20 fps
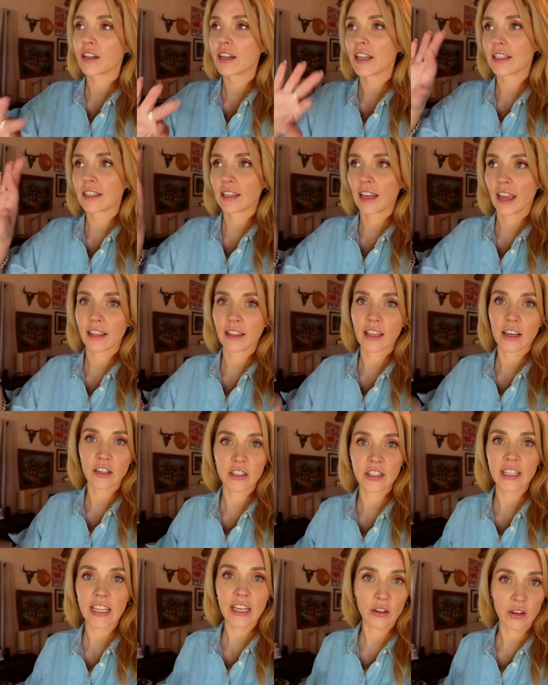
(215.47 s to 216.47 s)
it's like their
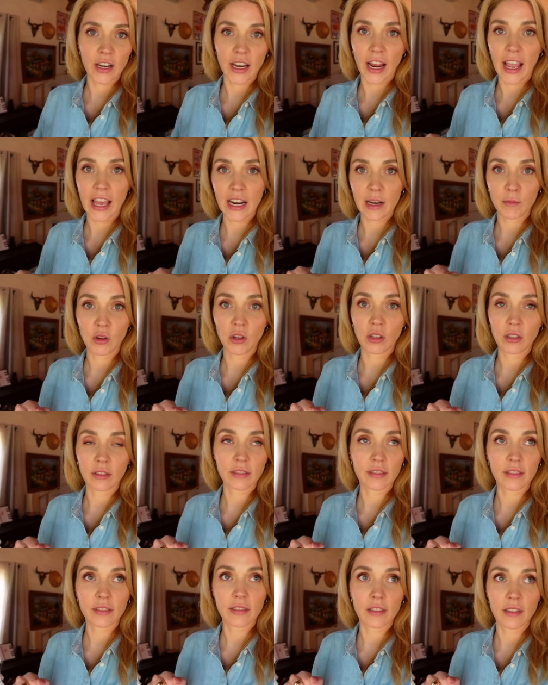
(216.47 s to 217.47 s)
secret animal
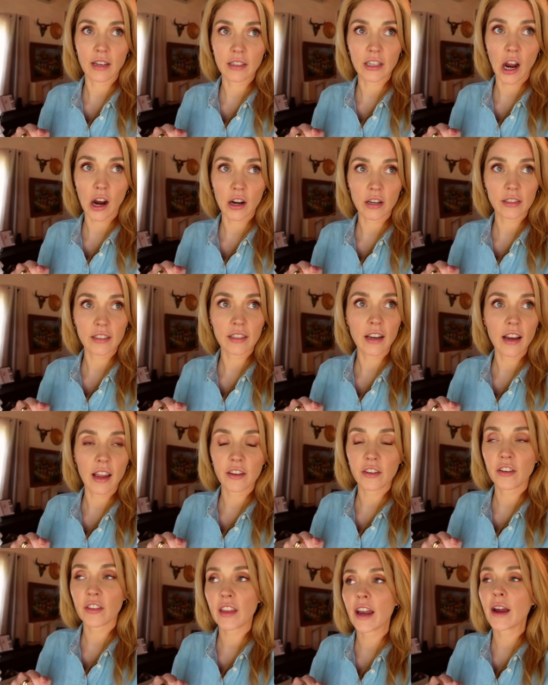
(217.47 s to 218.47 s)
garden
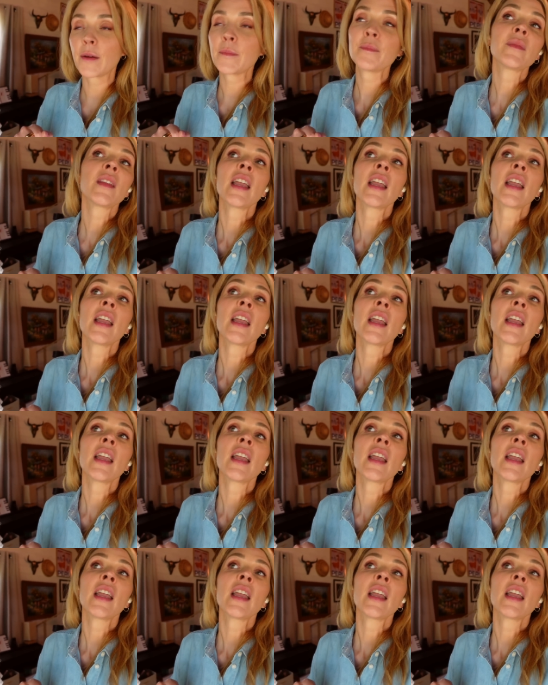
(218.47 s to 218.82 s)
under there.